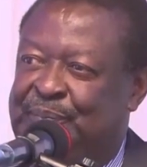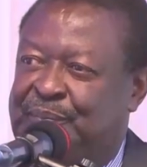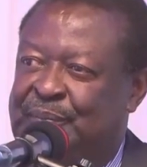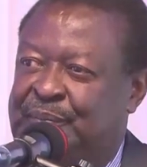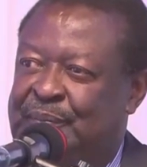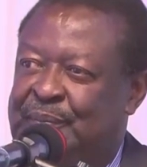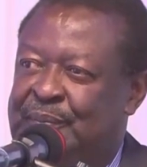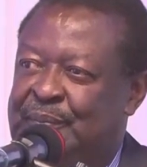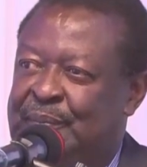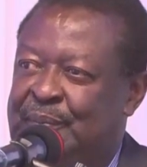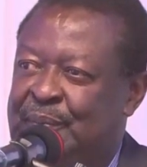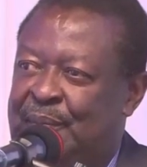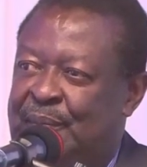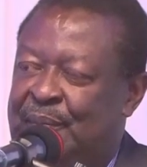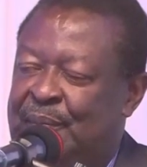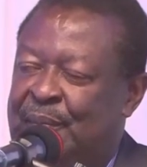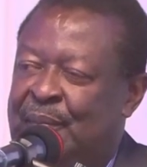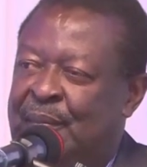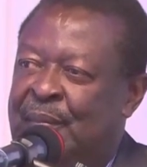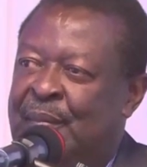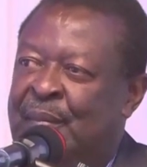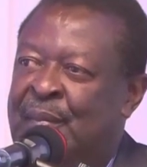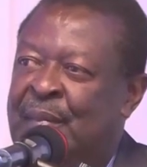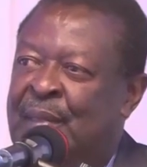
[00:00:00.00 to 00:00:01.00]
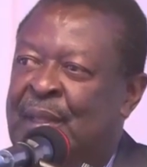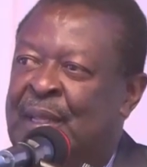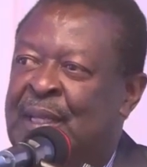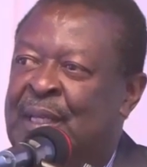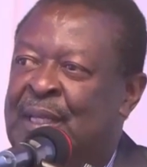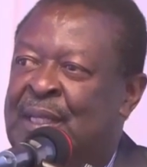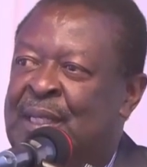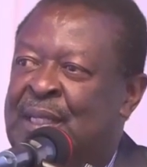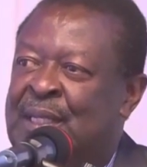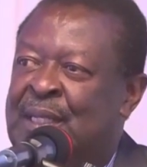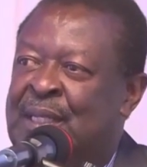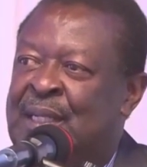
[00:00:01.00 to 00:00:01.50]

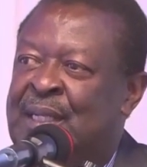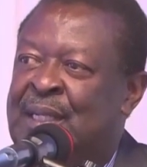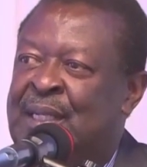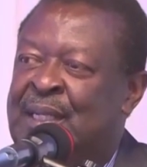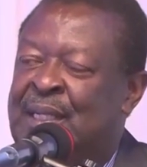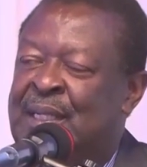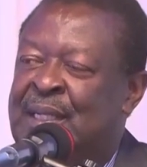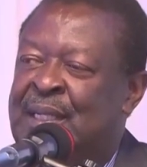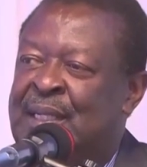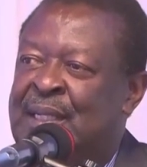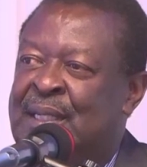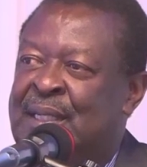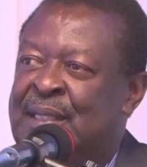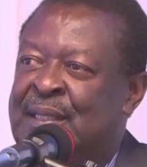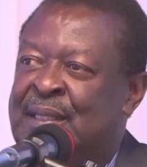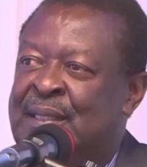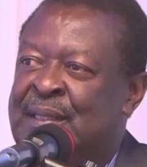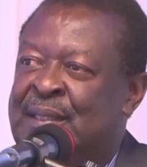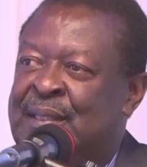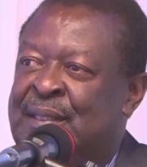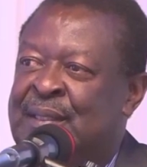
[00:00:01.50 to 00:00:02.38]
(silence)